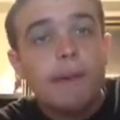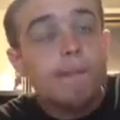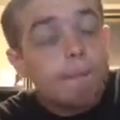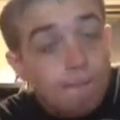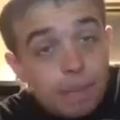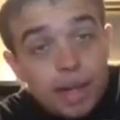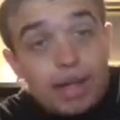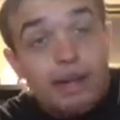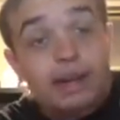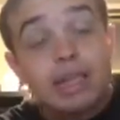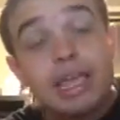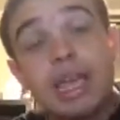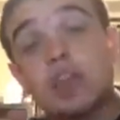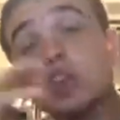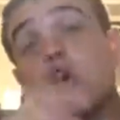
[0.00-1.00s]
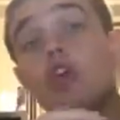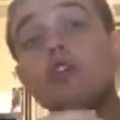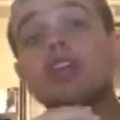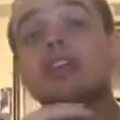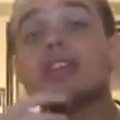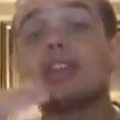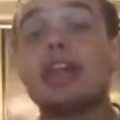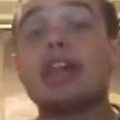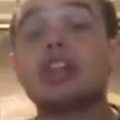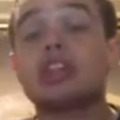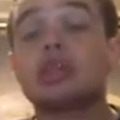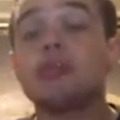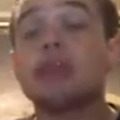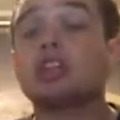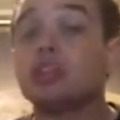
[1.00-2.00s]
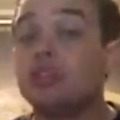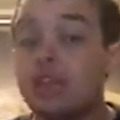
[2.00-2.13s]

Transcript: But it's hard to say, especially,